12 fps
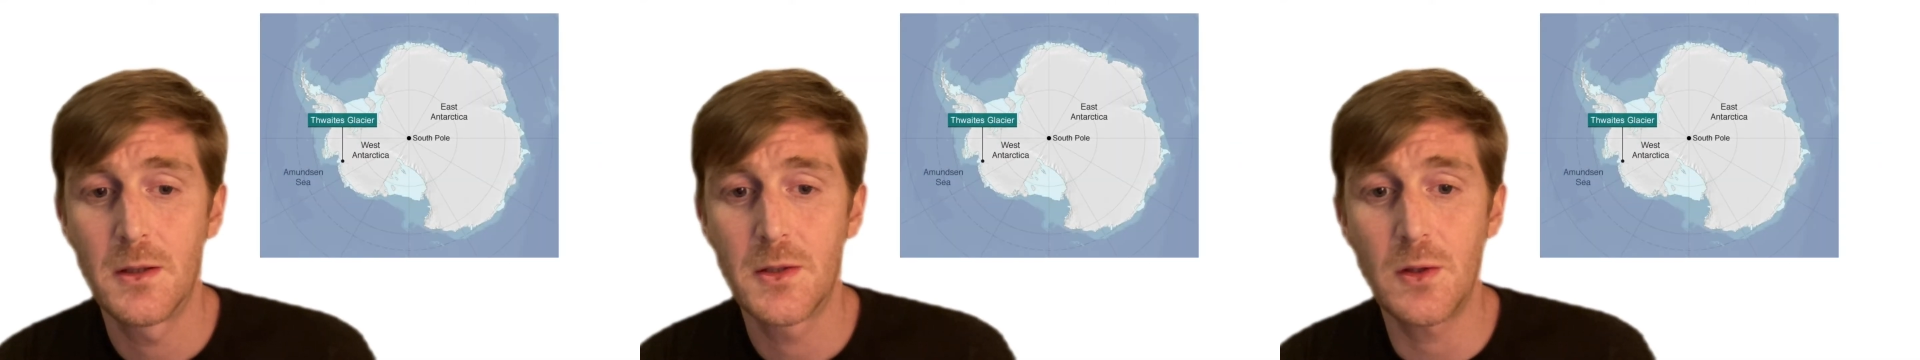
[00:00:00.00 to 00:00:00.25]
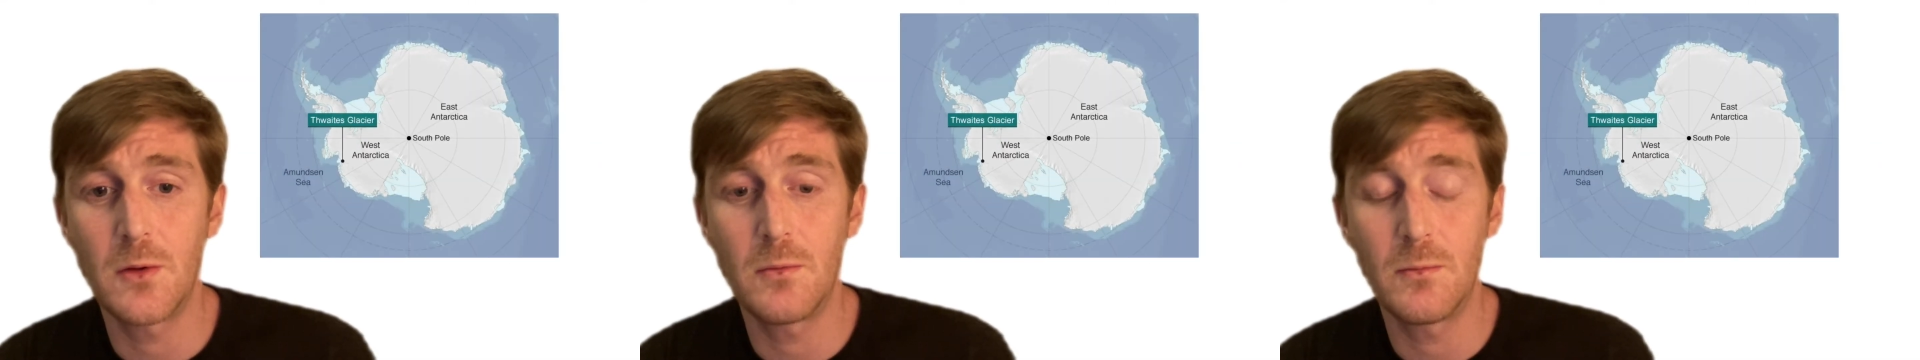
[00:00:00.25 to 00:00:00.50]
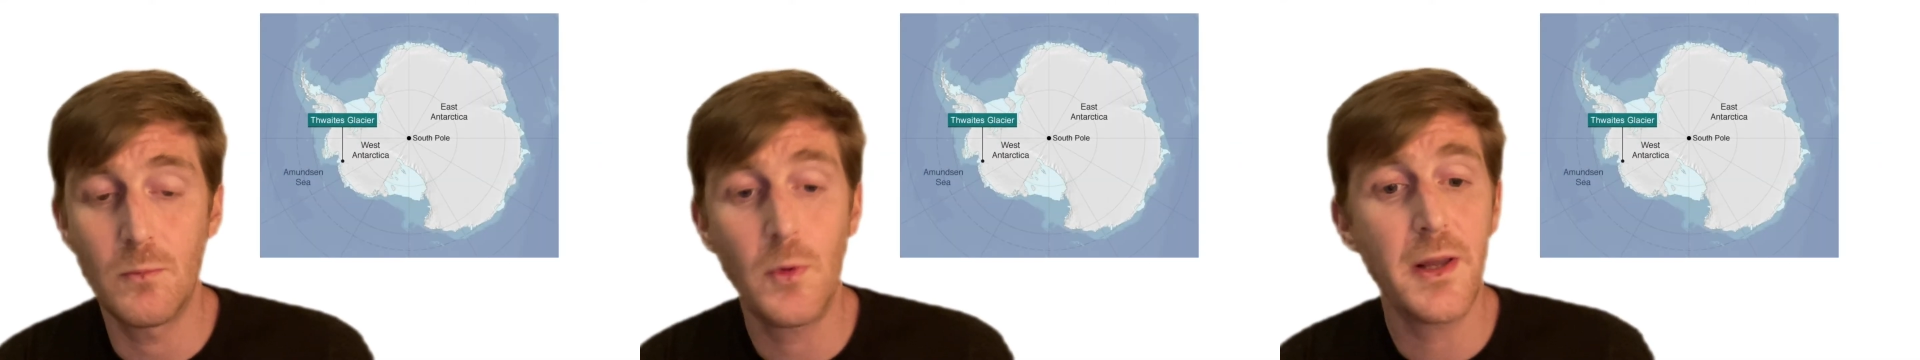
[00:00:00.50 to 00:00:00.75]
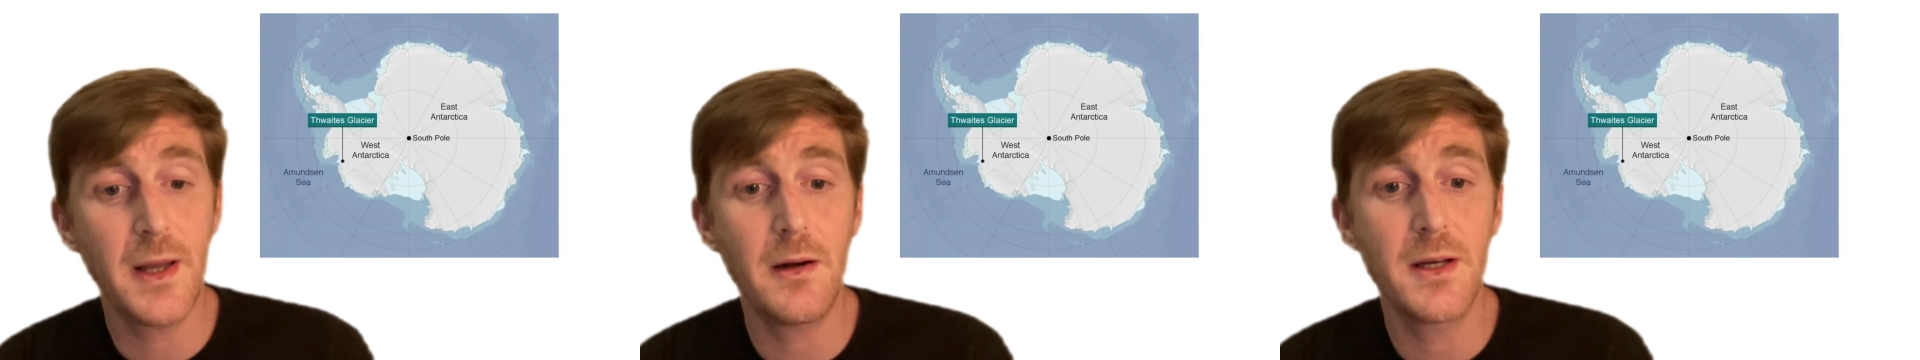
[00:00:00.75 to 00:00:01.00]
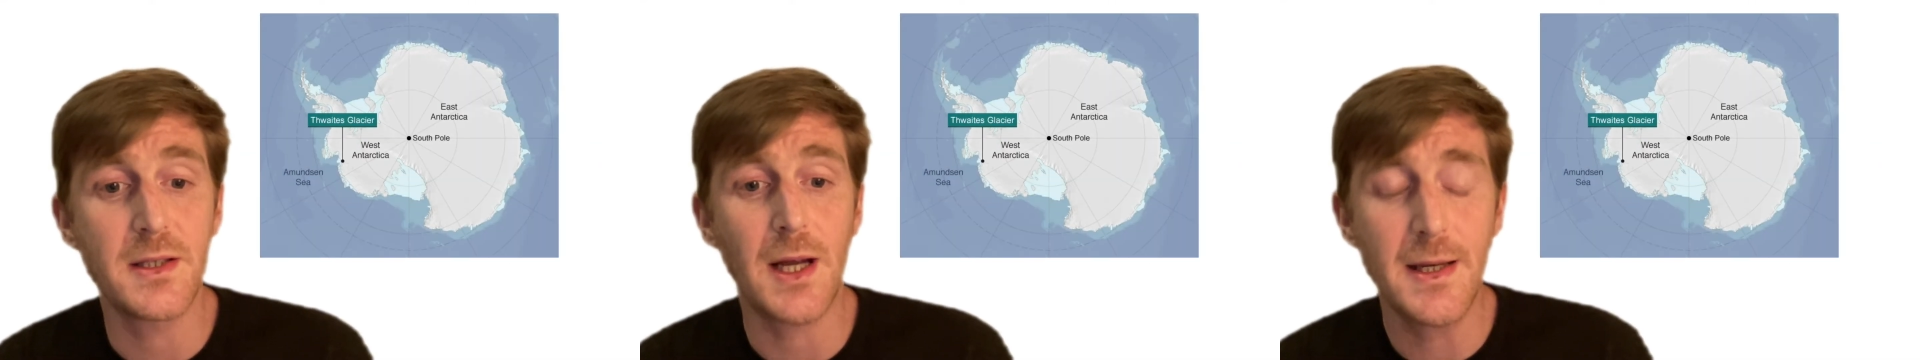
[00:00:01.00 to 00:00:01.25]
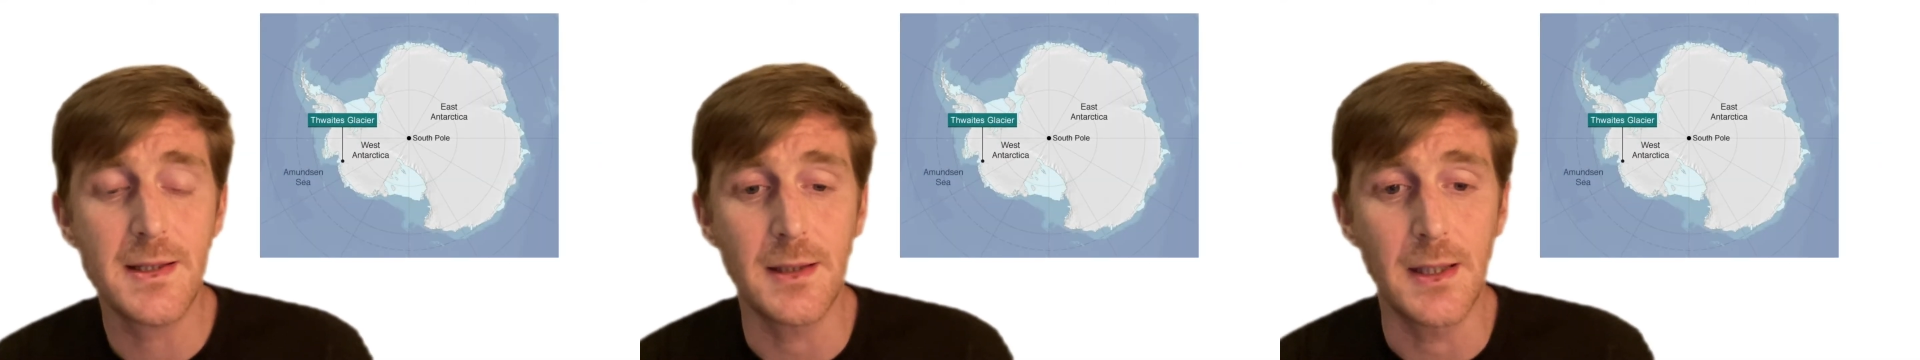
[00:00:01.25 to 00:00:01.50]
So one of the areas
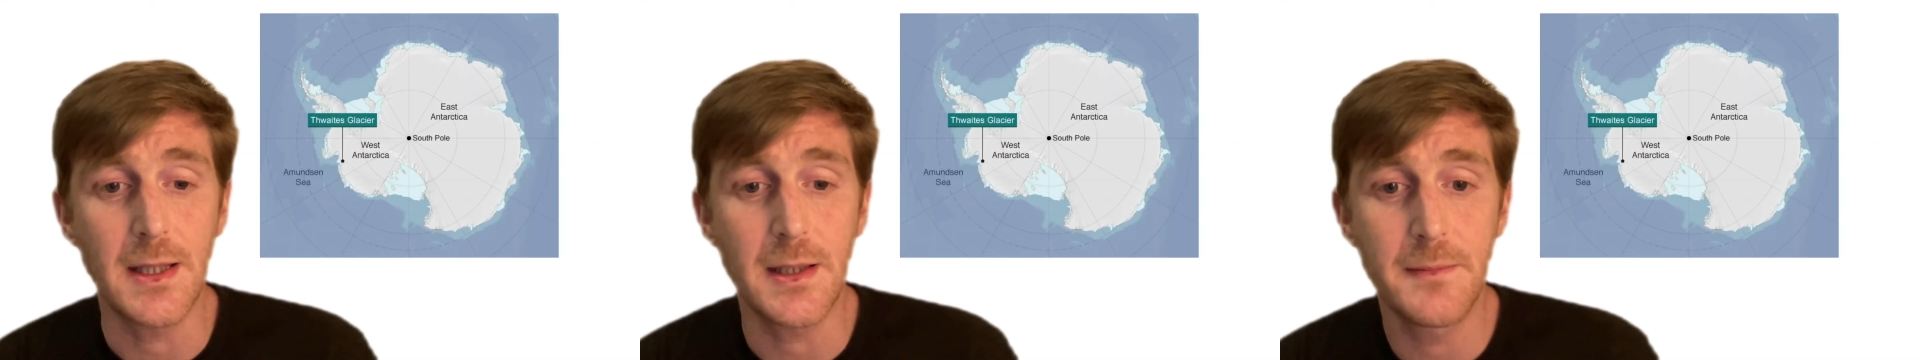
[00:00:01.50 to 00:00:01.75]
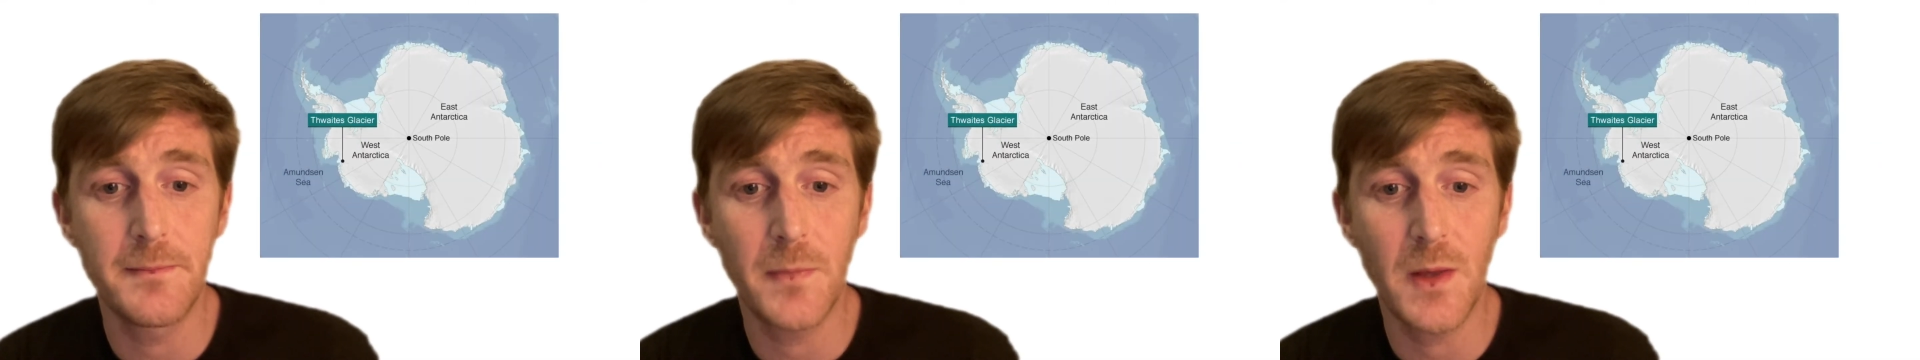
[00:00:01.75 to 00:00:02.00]
I study